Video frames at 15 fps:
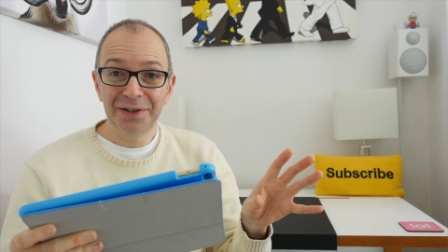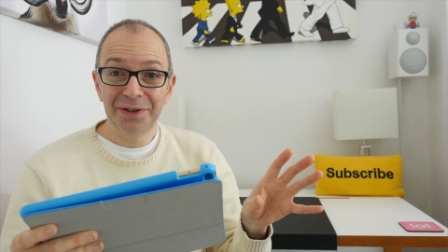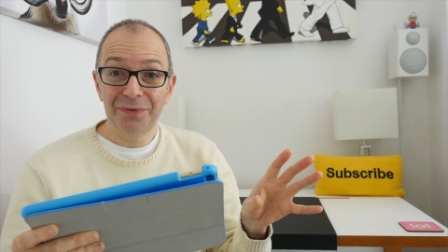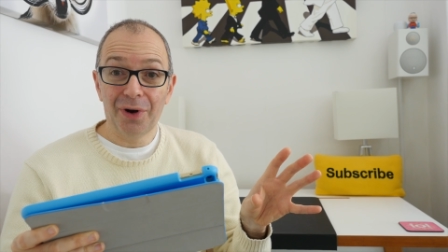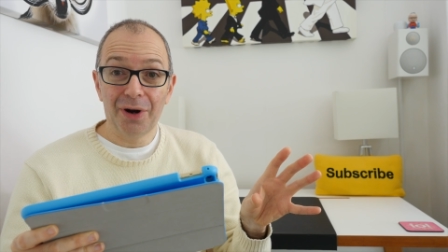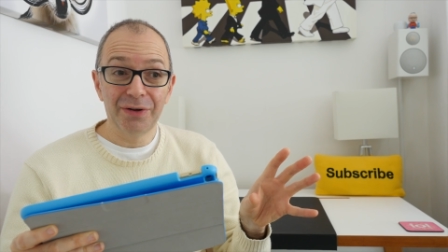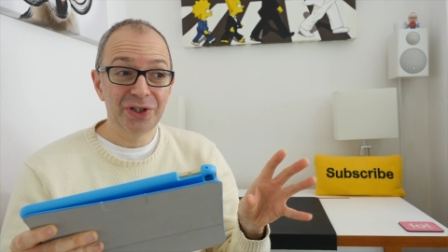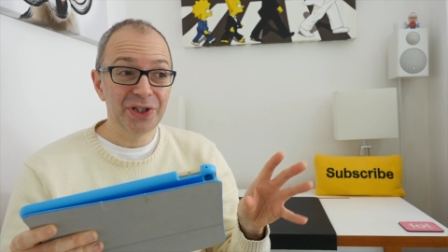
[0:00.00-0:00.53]
the
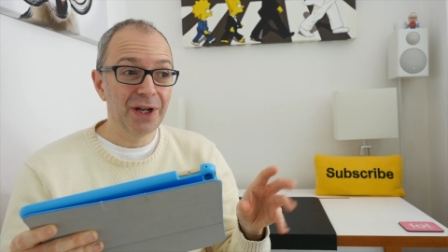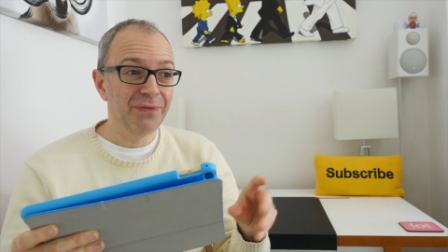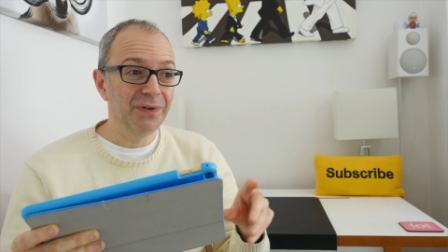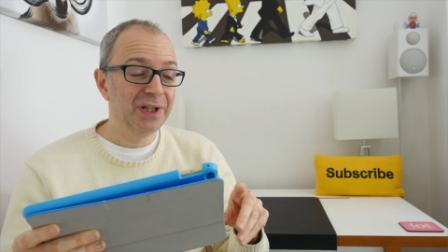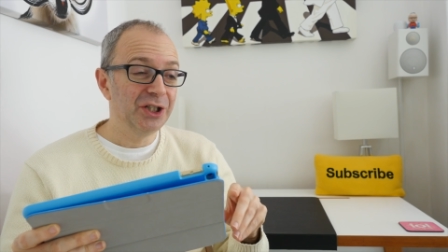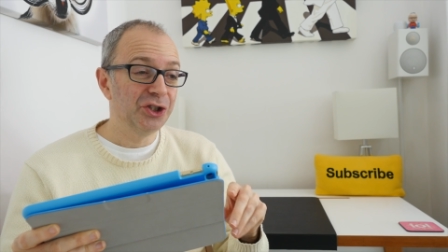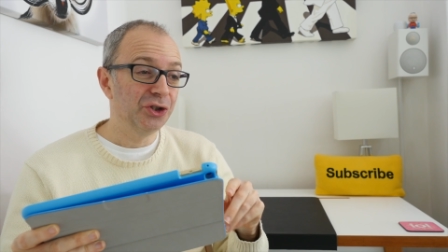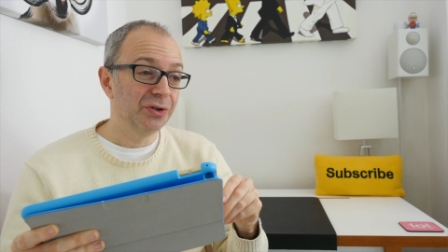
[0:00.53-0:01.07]
virus
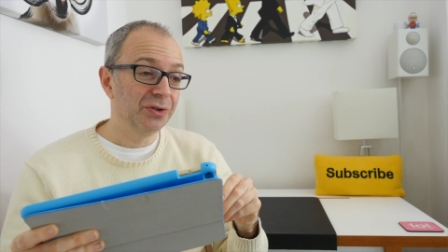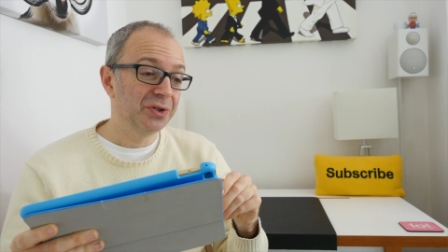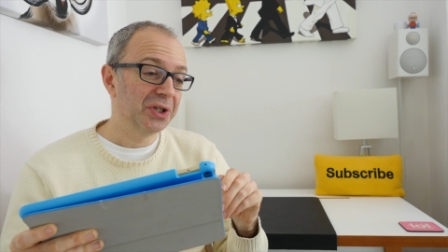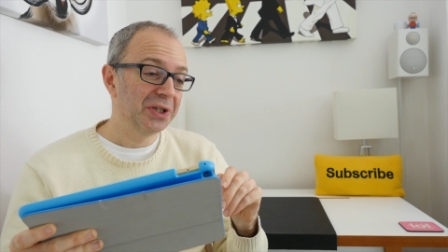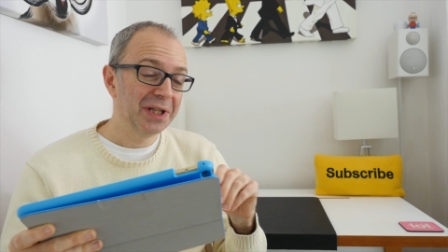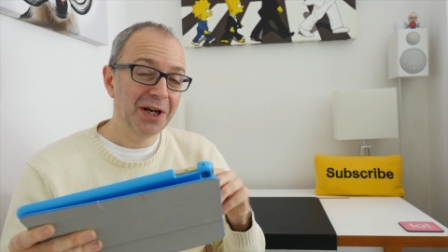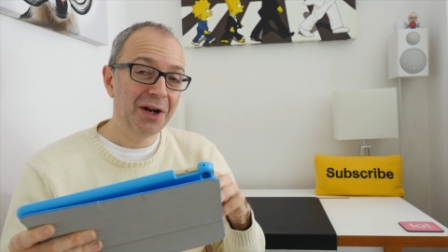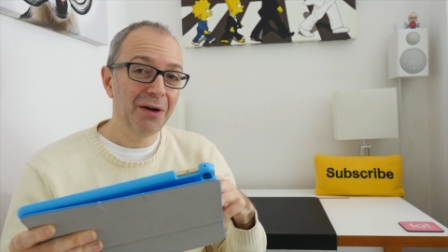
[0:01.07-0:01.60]
definitions,
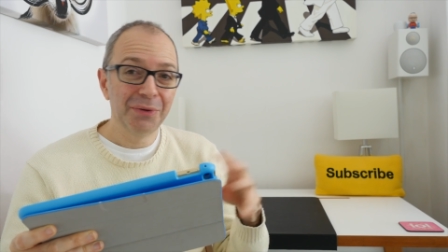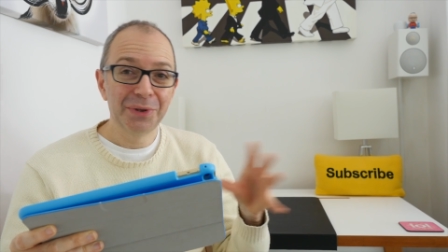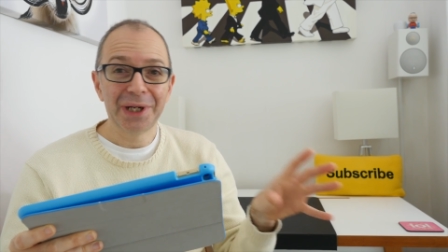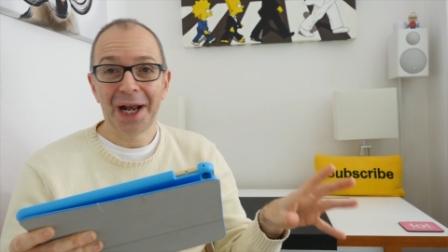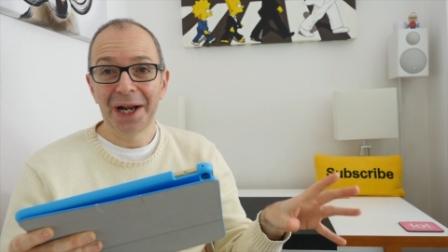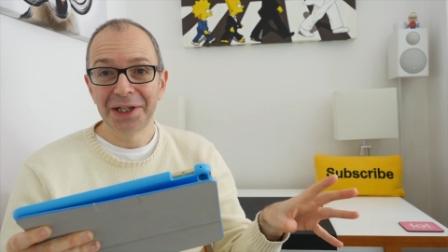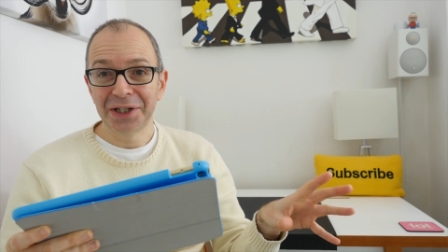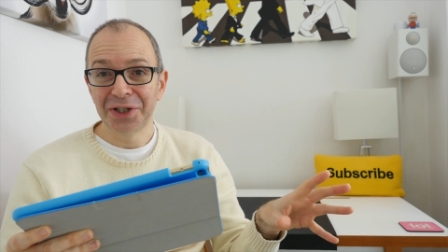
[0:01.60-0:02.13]
and then I would
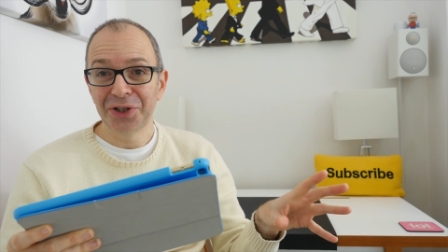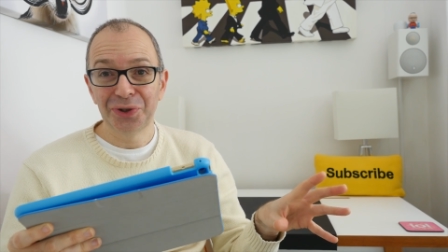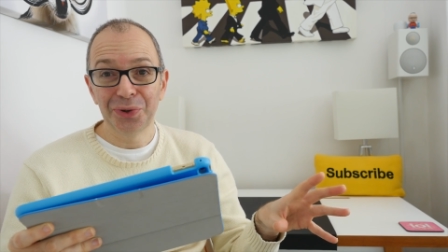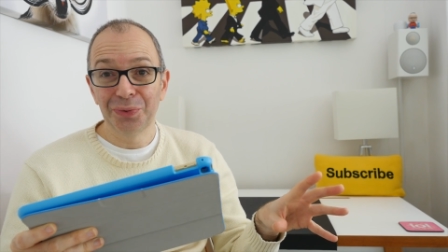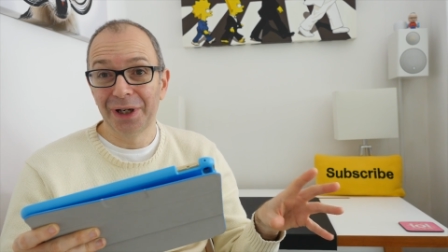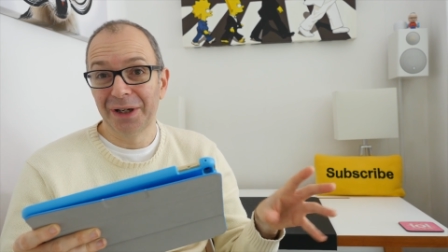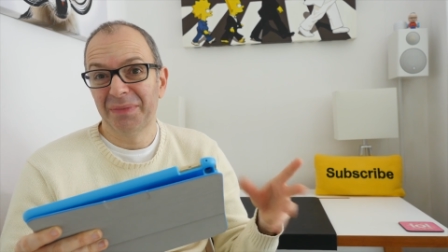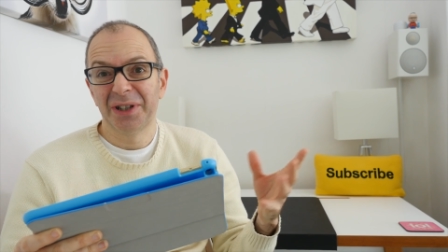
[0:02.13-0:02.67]

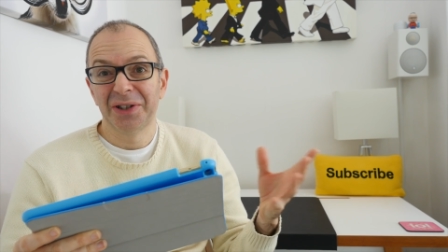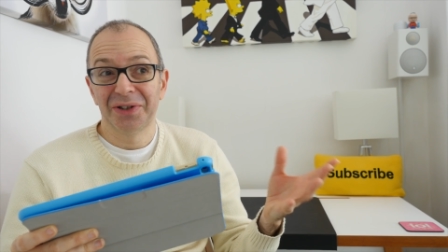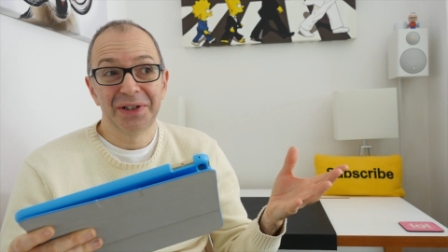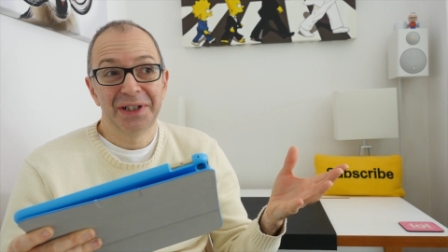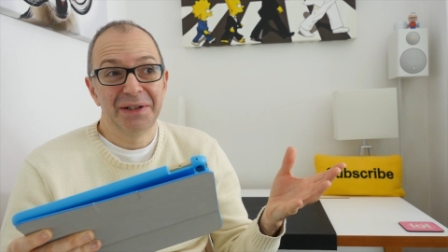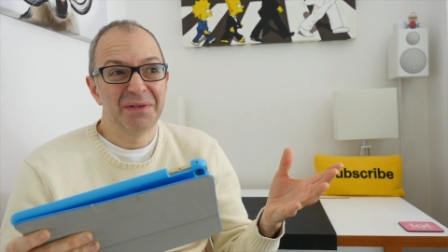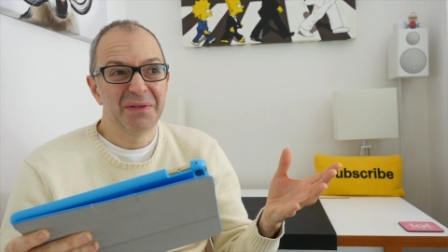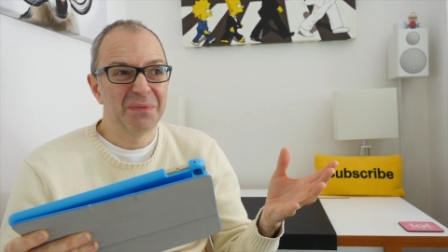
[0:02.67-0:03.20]
uninstall it because I
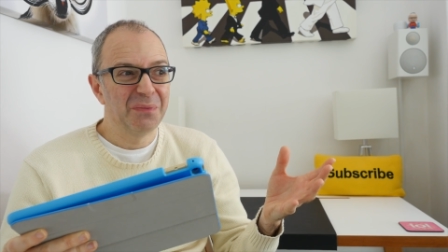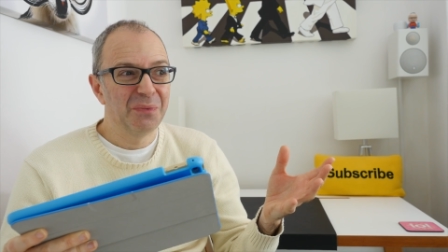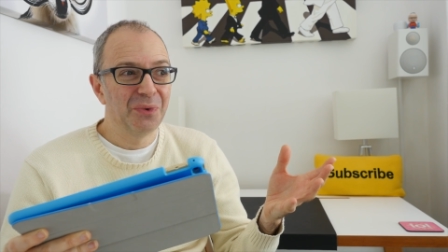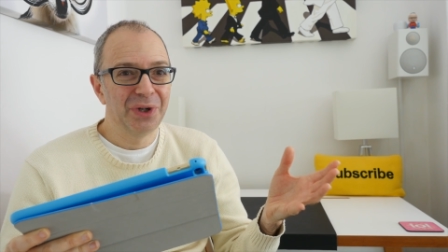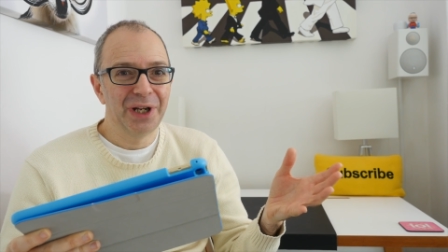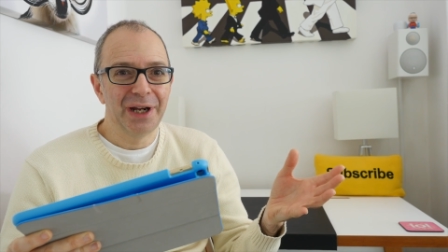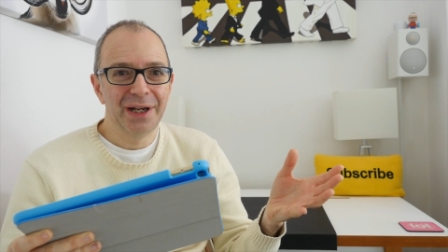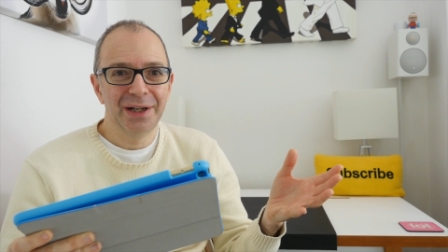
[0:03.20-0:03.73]
didn't
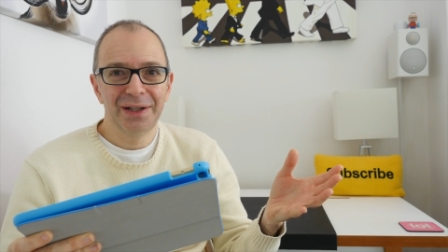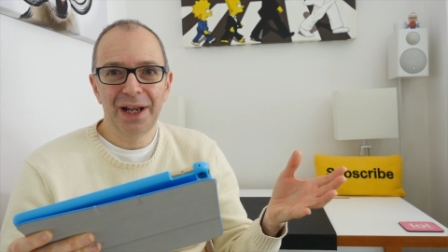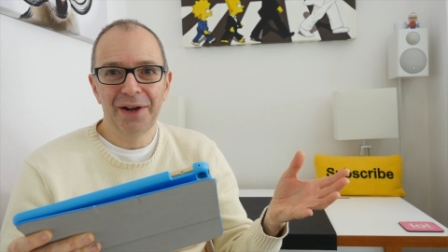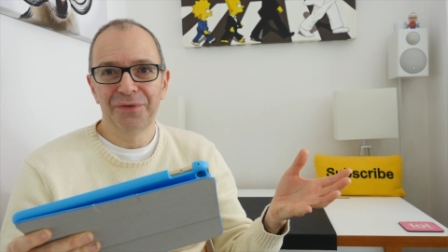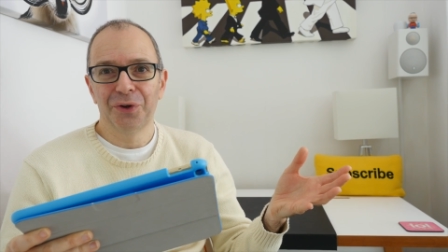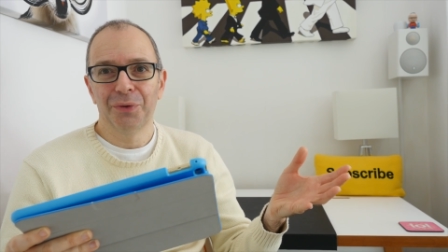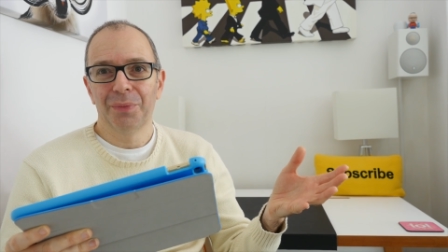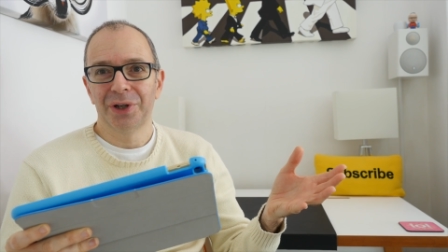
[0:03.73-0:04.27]
want it
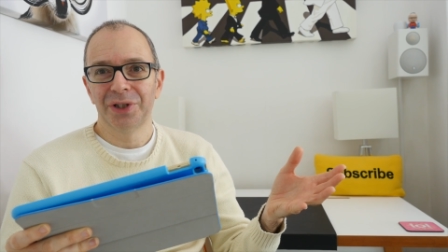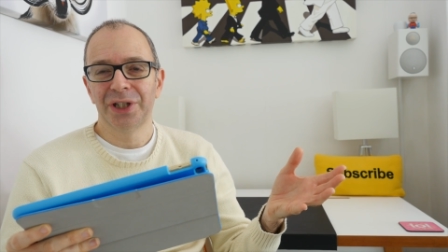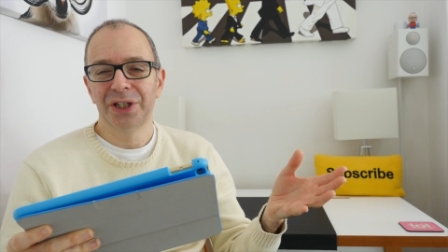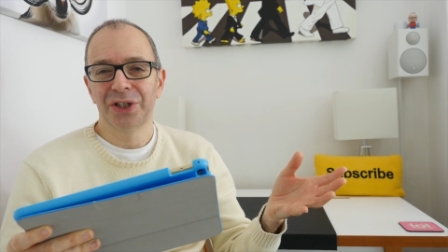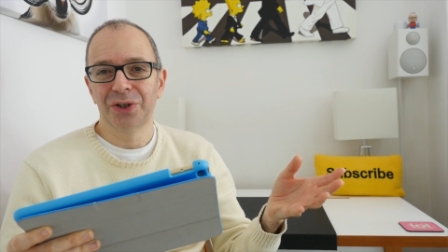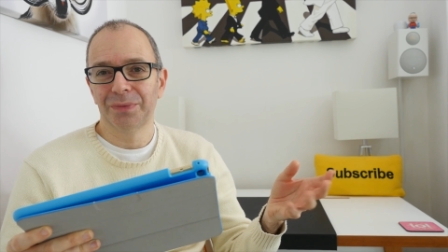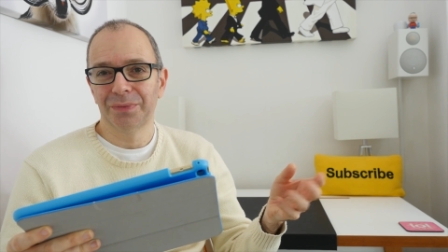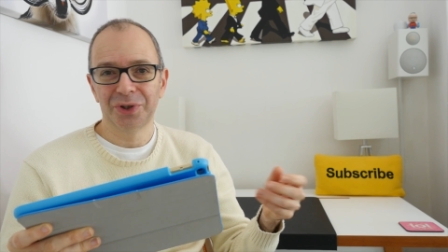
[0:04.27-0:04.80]
left on my
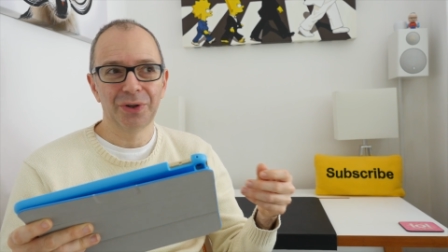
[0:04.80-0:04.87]
system.